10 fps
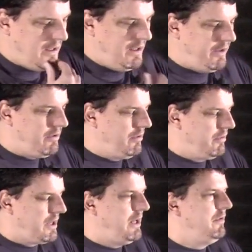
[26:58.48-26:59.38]

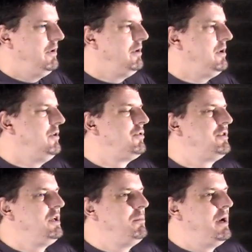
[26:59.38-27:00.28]
Another kind of in,
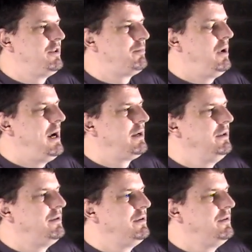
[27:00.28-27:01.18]
interesting best
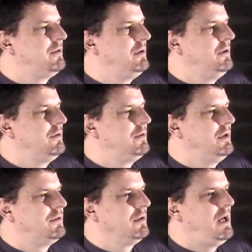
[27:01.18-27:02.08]
practice is, is
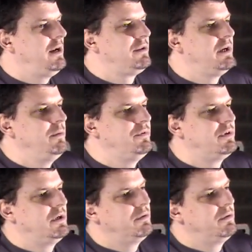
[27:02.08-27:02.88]
a lot of times